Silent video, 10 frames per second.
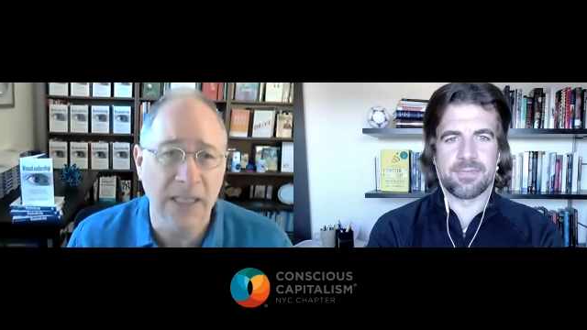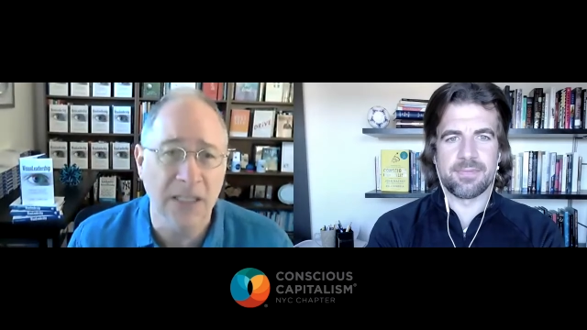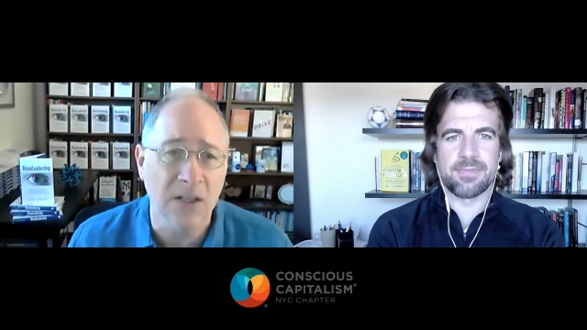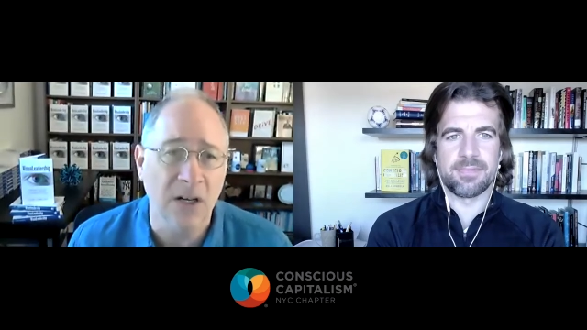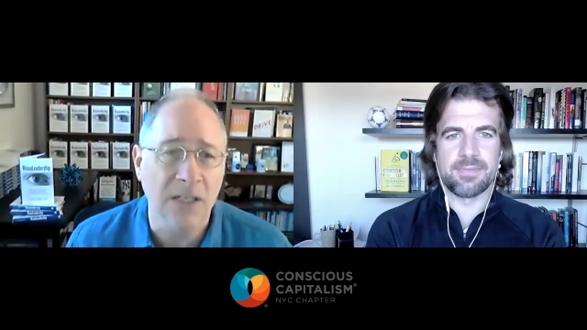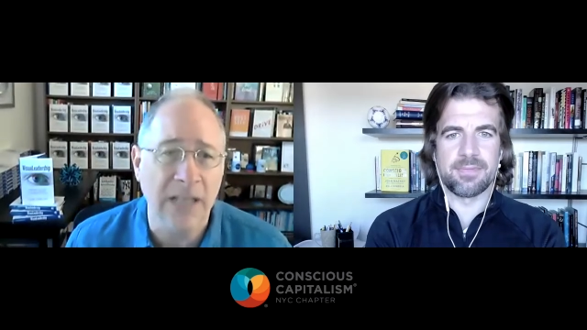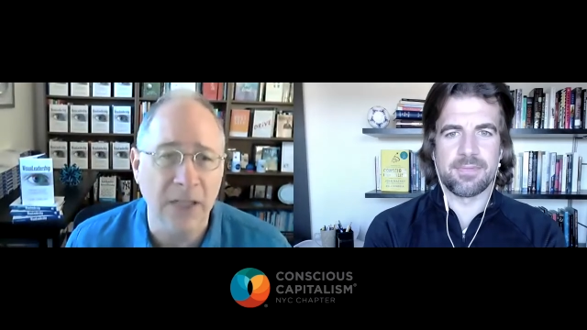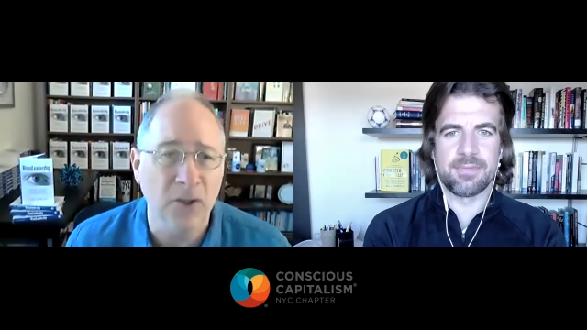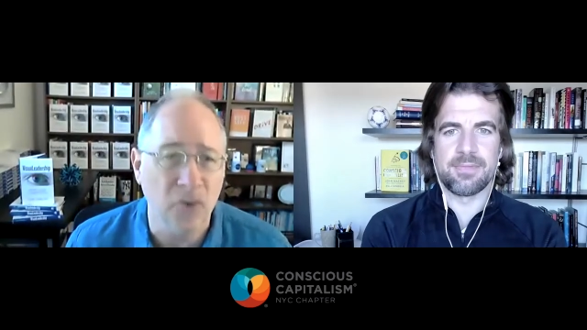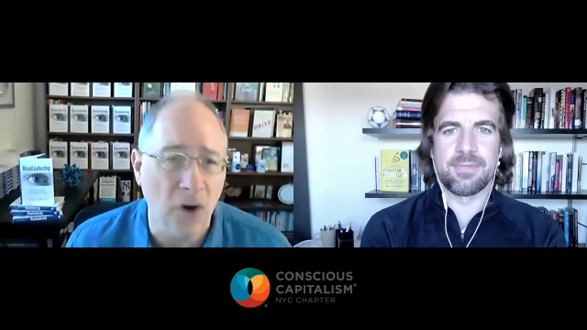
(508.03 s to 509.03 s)
Speaker 1: It's called "Can
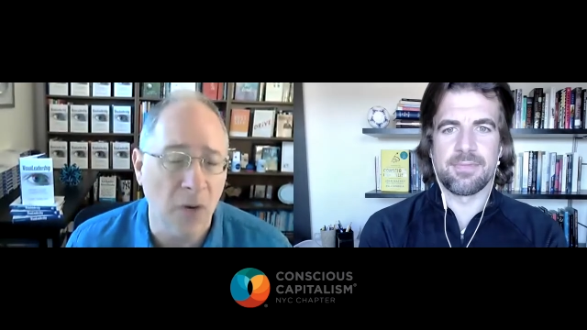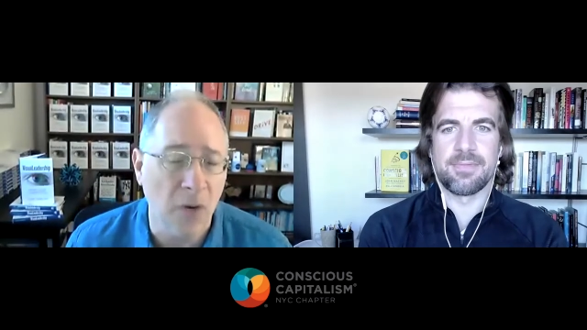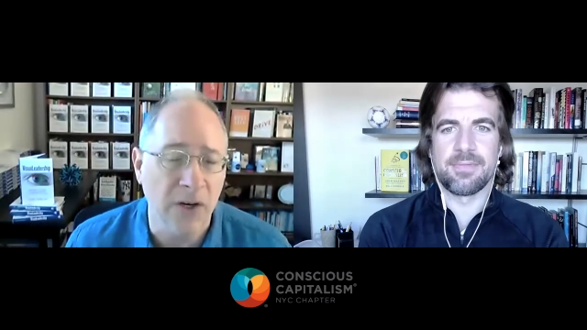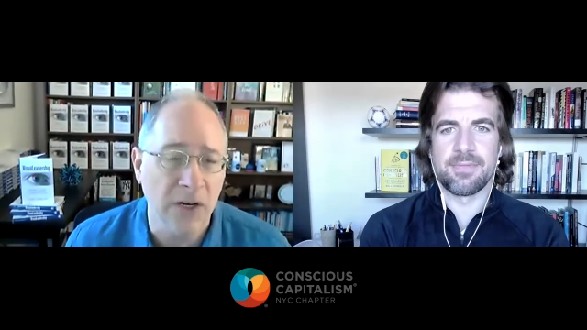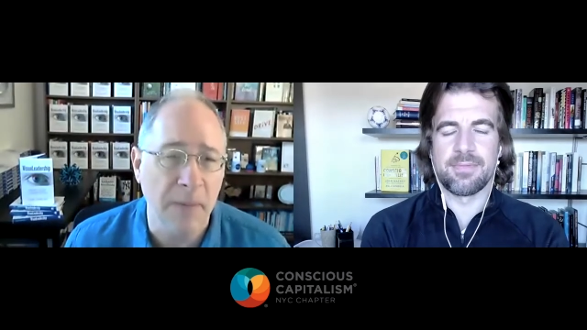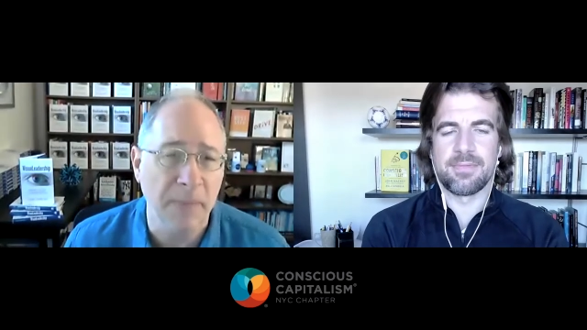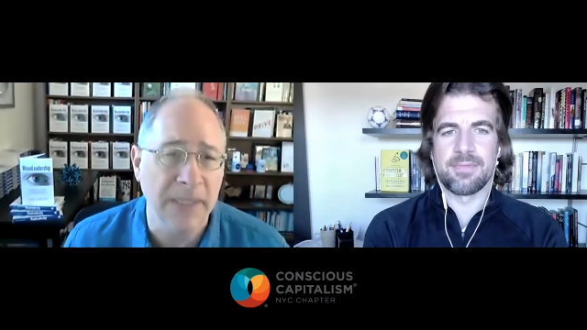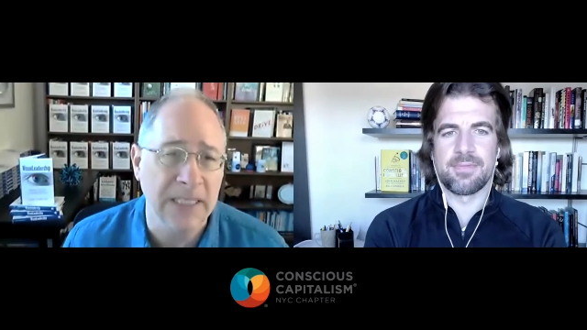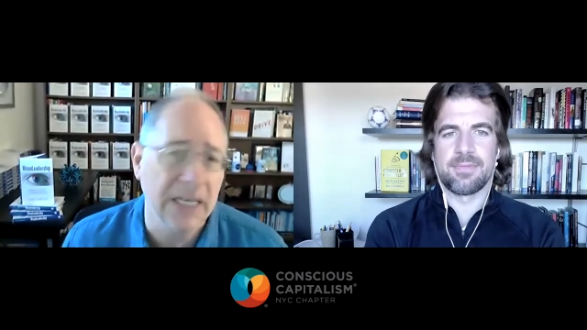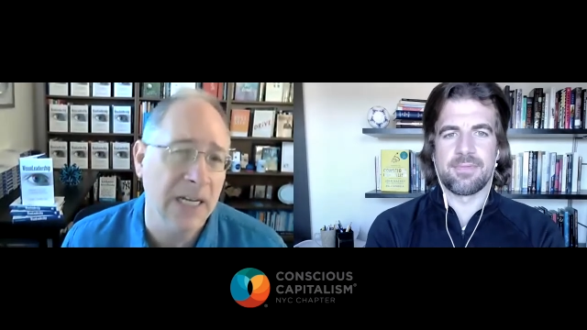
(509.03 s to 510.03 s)
You Draw What Your
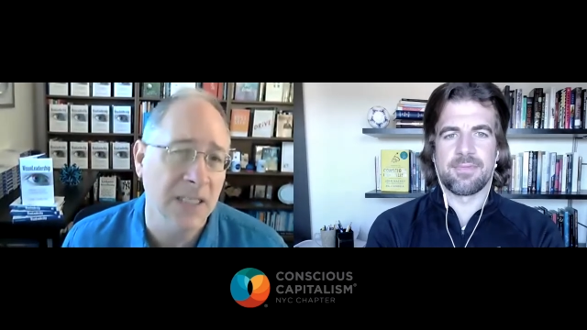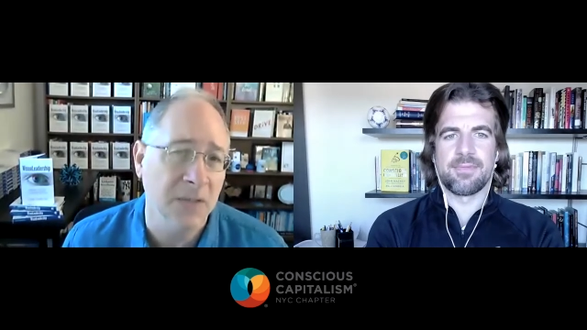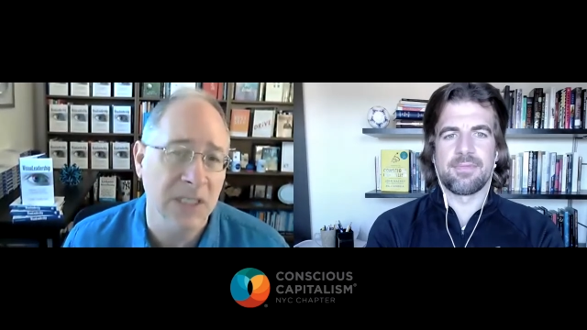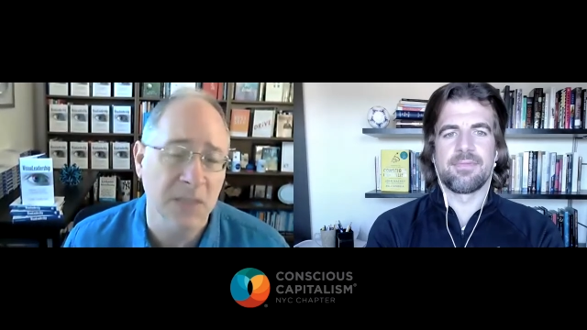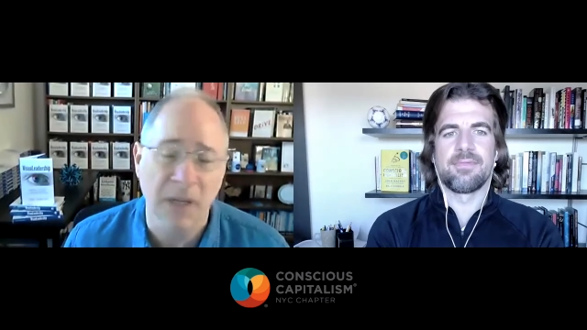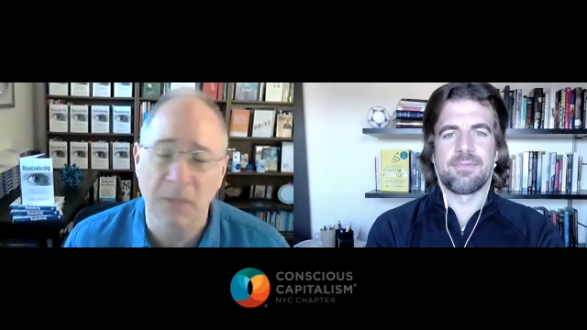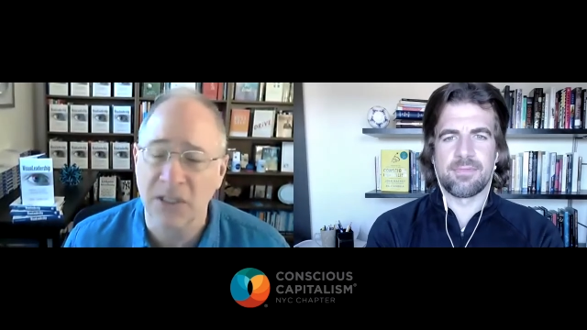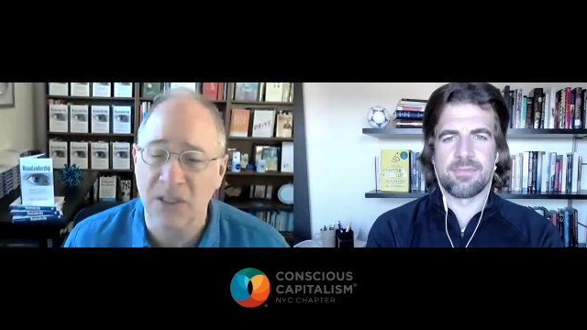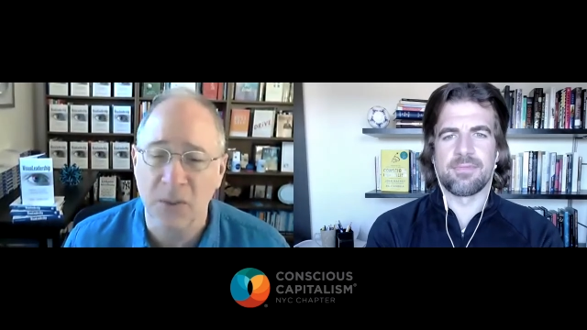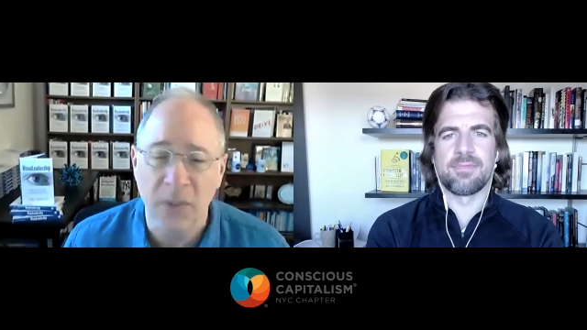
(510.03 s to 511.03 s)
Company Does." It was just
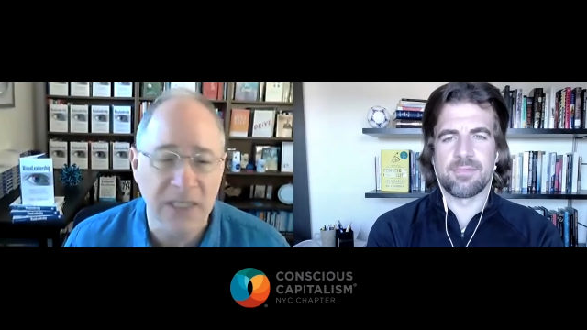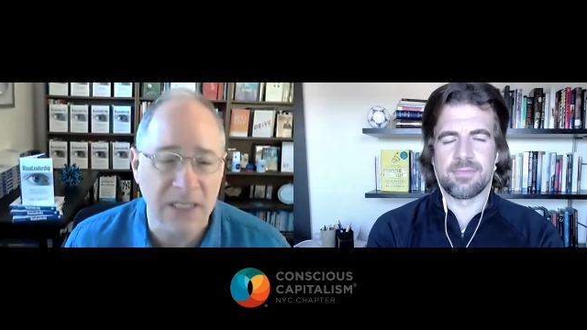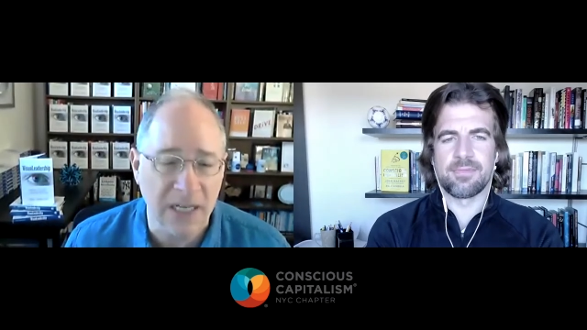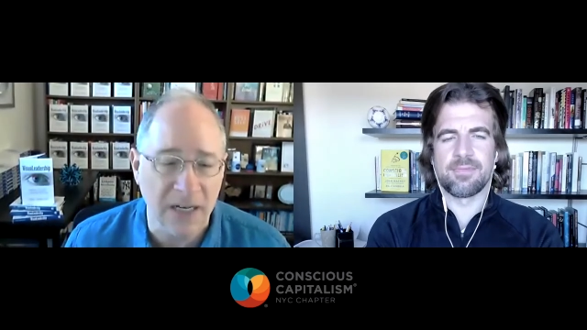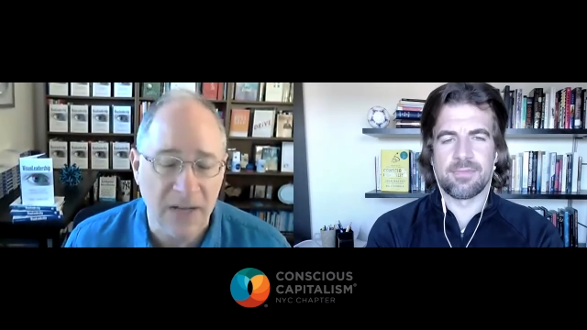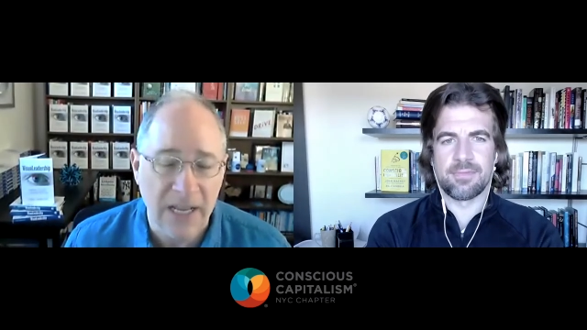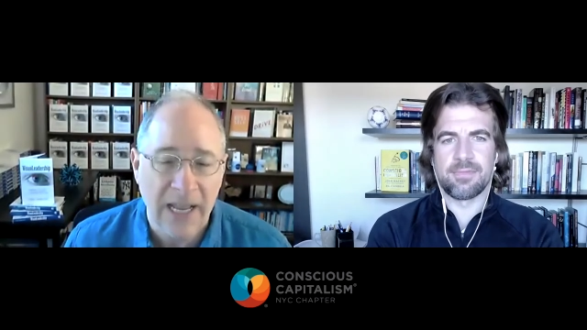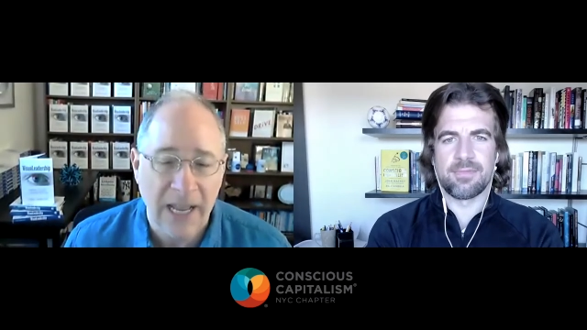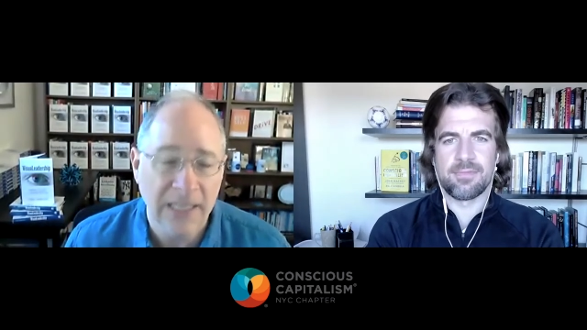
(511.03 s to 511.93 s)
published two weeks ago, and